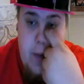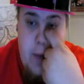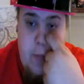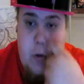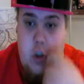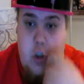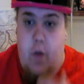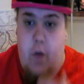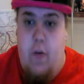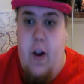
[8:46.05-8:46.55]

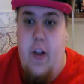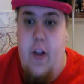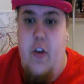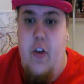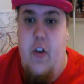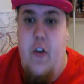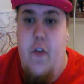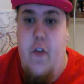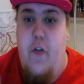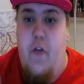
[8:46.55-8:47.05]
but sort of
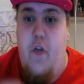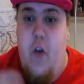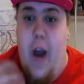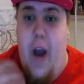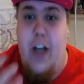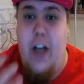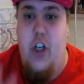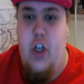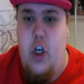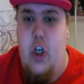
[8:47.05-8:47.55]
like the
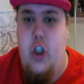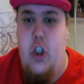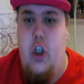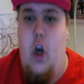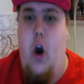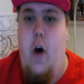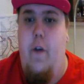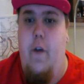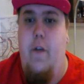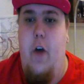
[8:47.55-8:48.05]

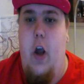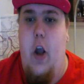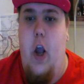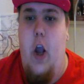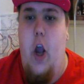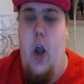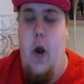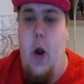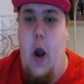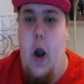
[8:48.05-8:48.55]
freshness of
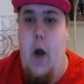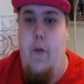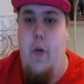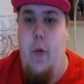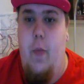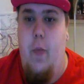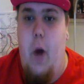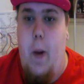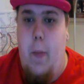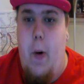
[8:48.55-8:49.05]

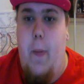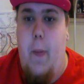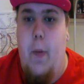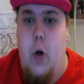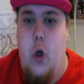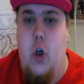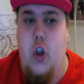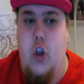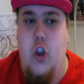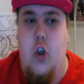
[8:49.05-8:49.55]
a proper
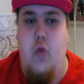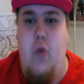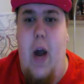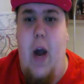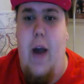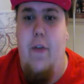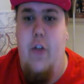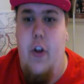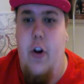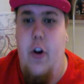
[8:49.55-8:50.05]
custard
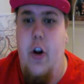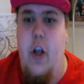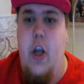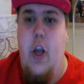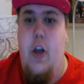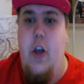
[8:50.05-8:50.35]
rather than